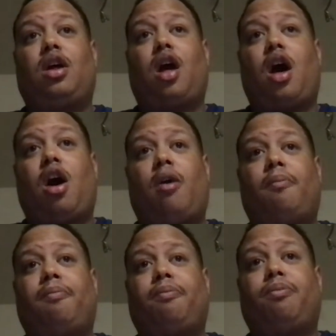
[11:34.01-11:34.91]

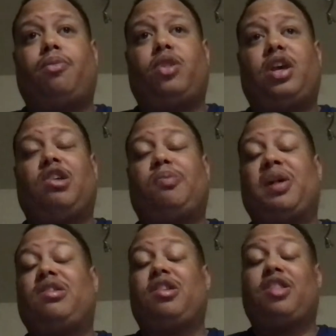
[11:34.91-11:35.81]
the
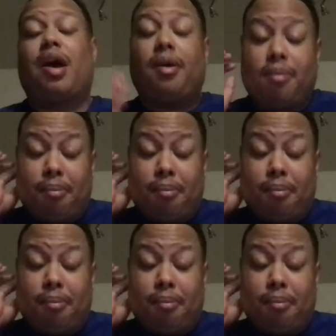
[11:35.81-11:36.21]
expenses that